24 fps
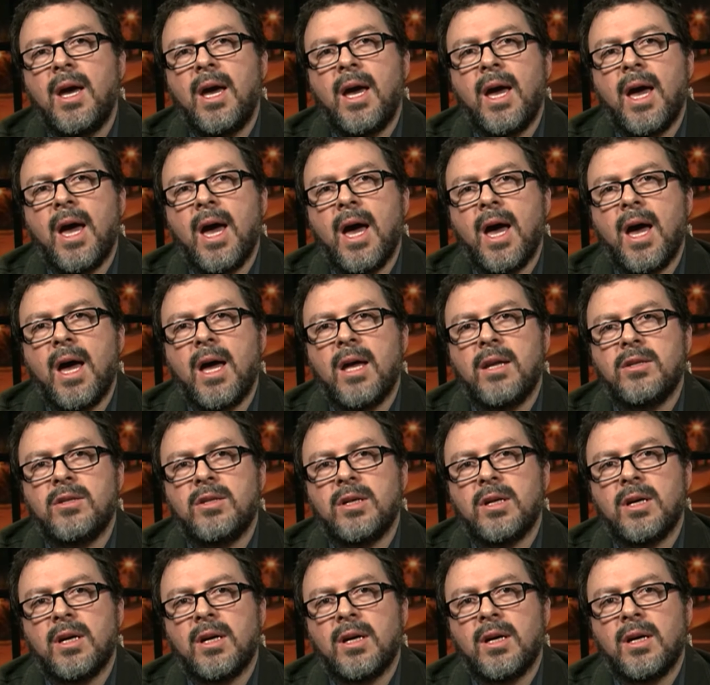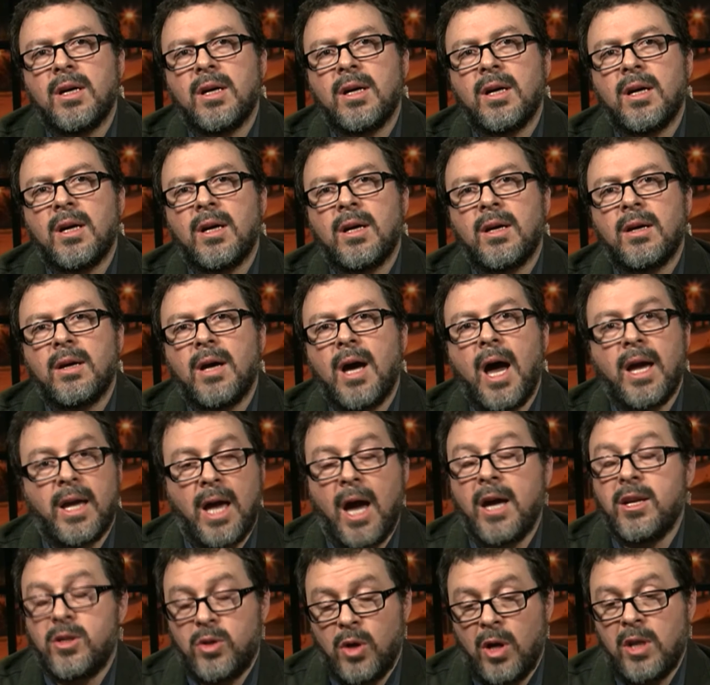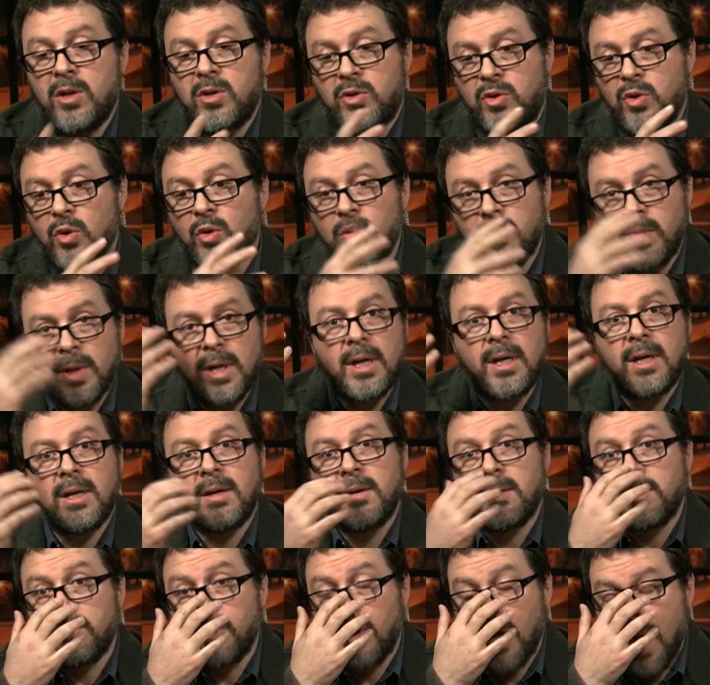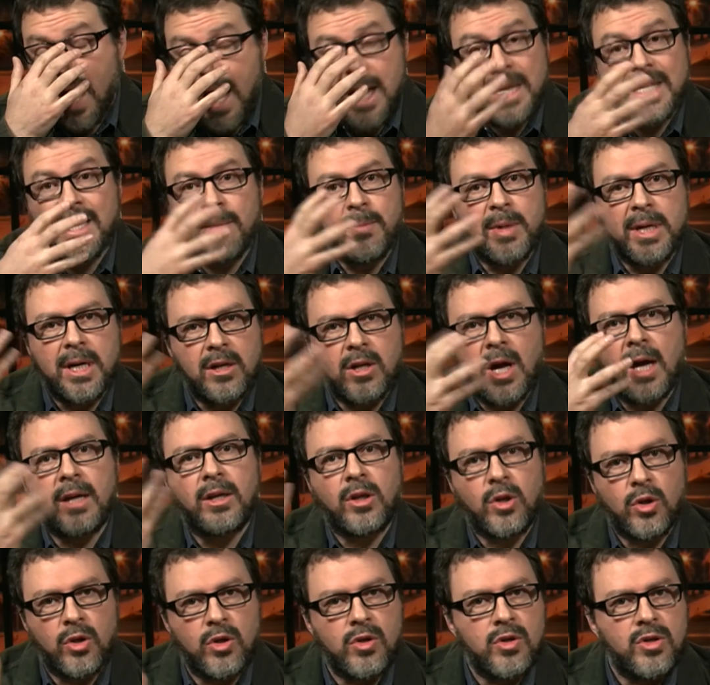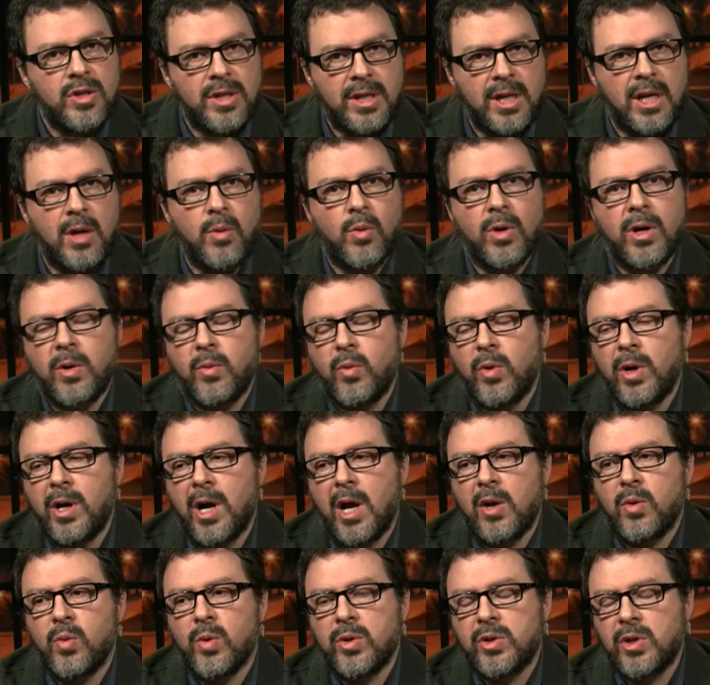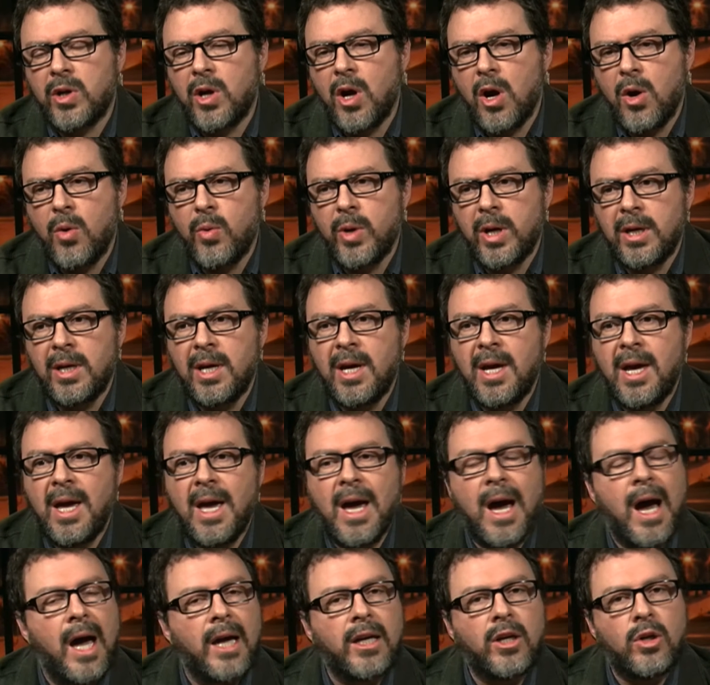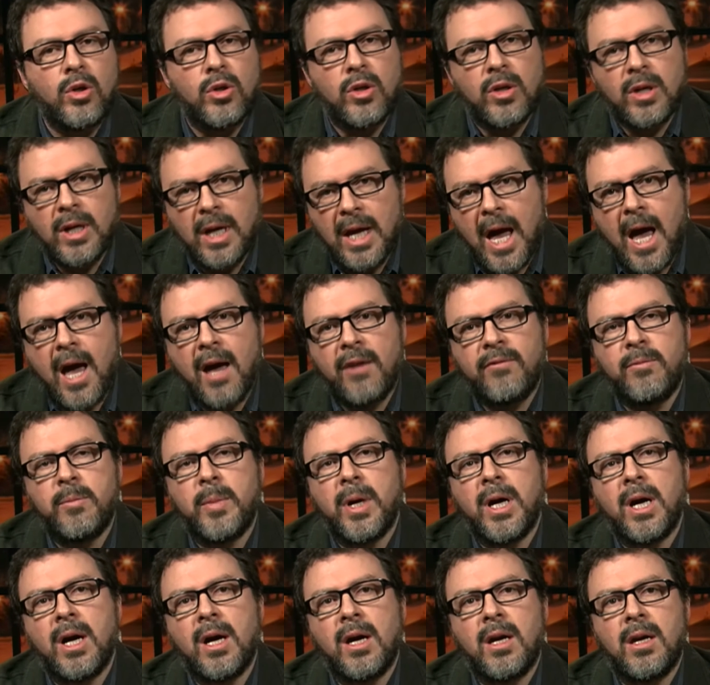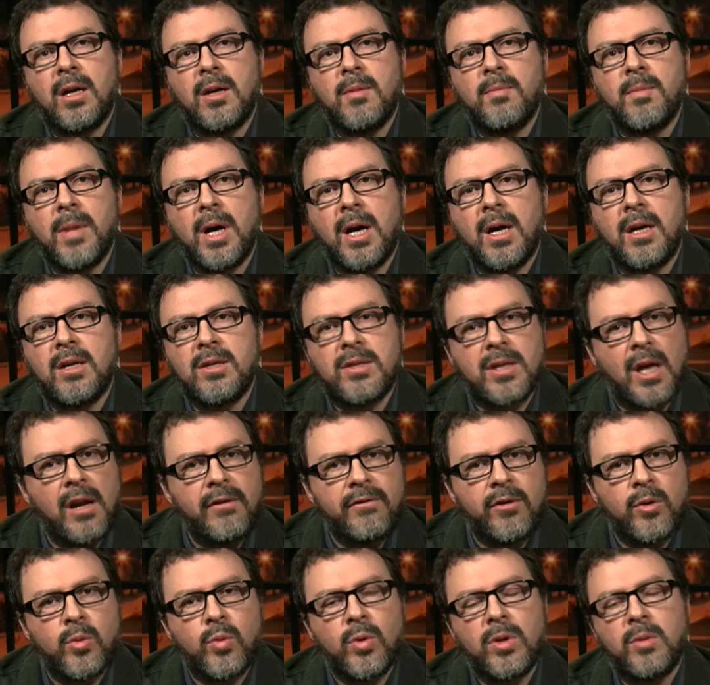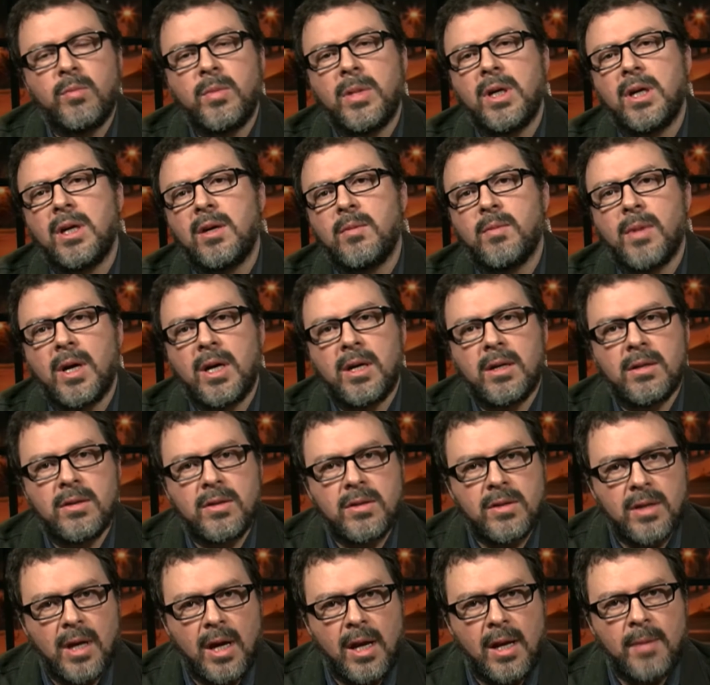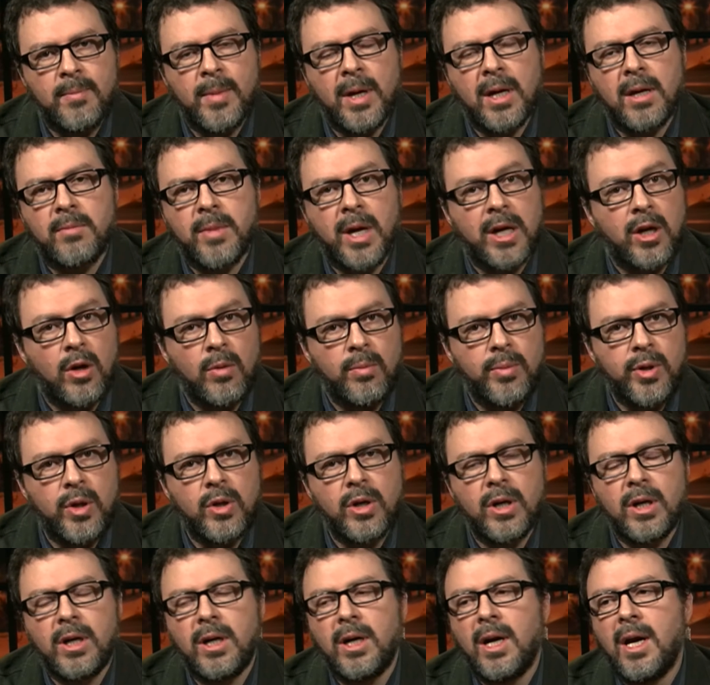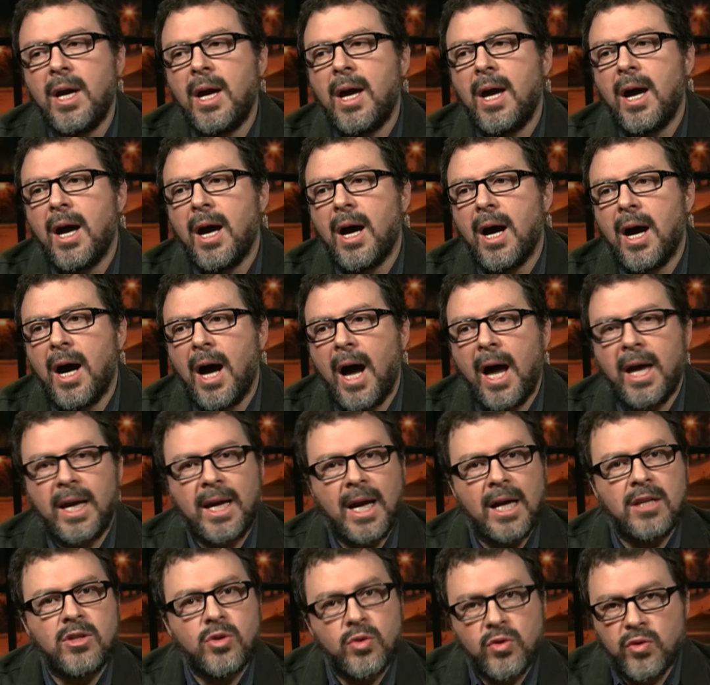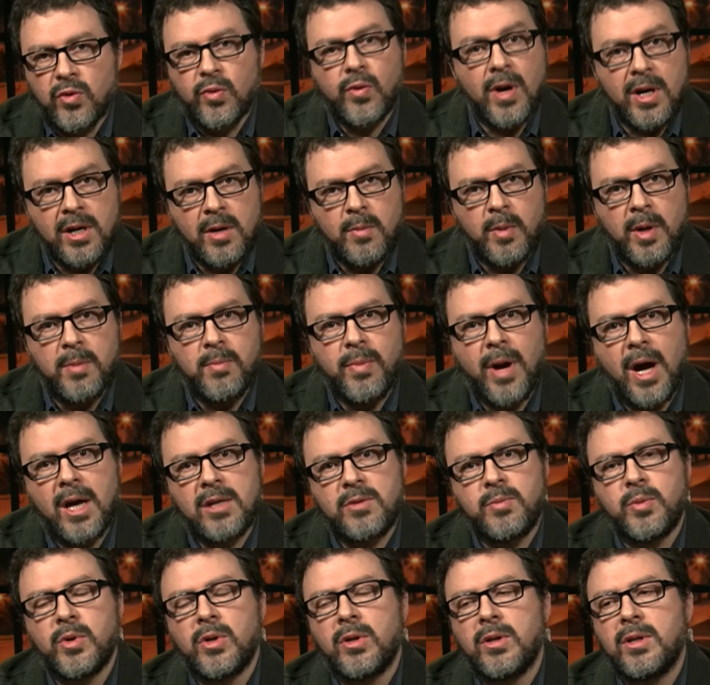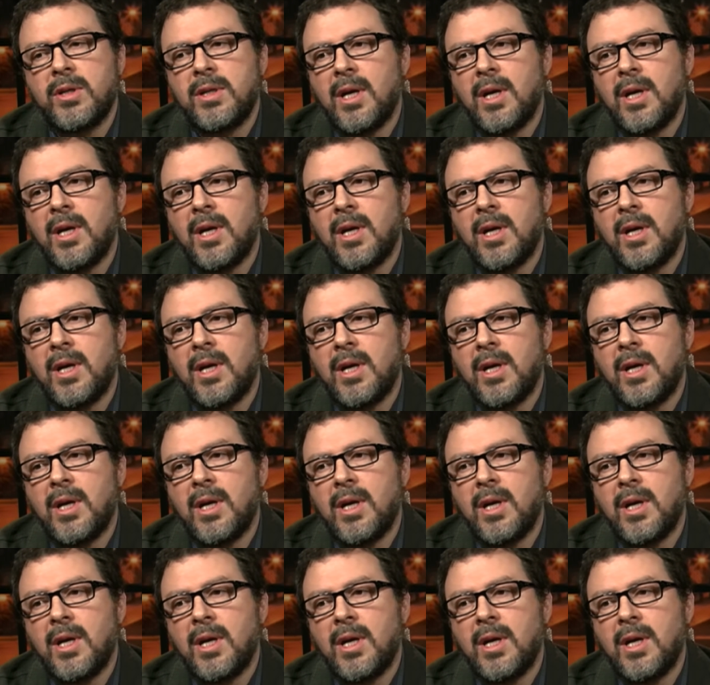And I should be blind. I mean, I couldn't see where I was going. I couldn't have my cell phone with me, my computer. I had to surrender my passport.